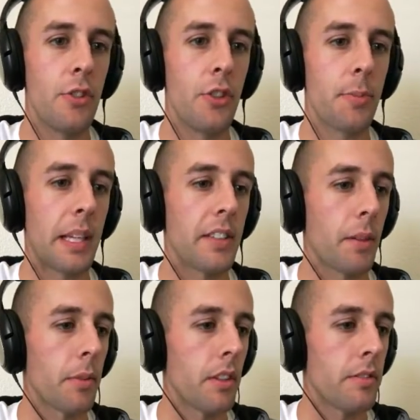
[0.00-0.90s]
Just because I
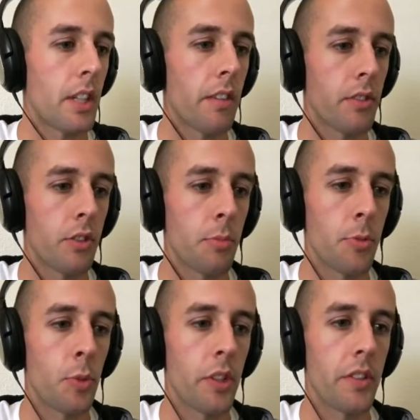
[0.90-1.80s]
would love to cover so
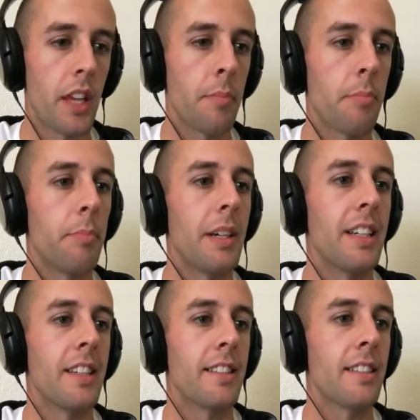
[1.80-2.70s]
much more of this game,
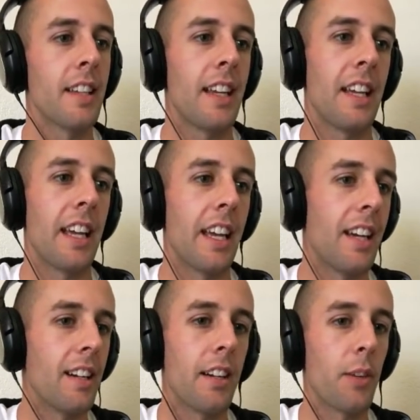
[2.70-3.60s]
but
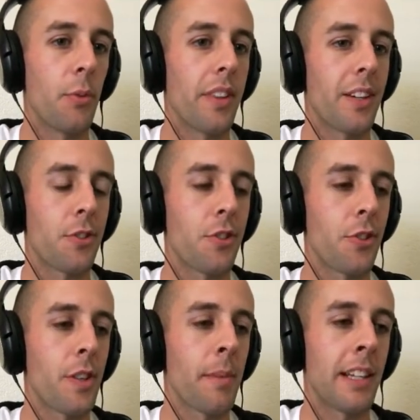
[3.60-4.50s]
without
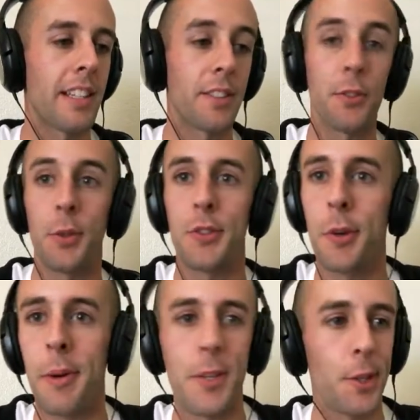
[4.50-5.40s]
streaming, like there's only
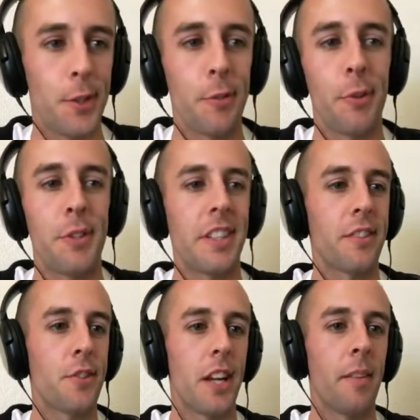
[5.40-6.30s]
so much you can do for
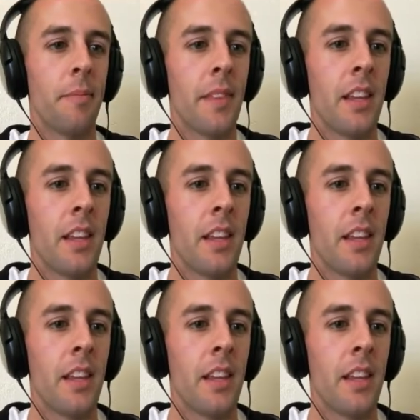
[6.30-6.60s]
Disc Jam.